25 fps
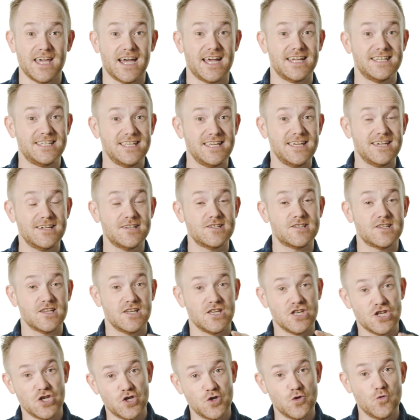ideas
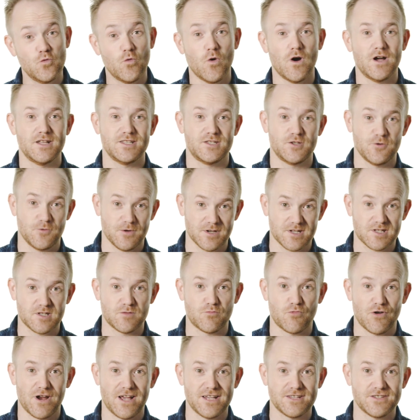you want to
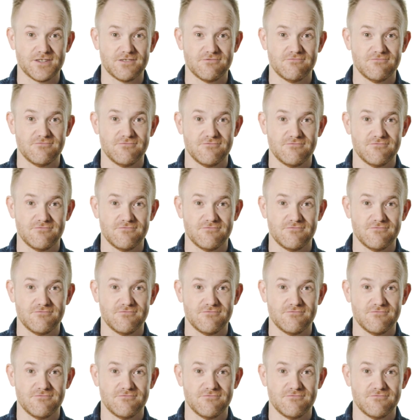express.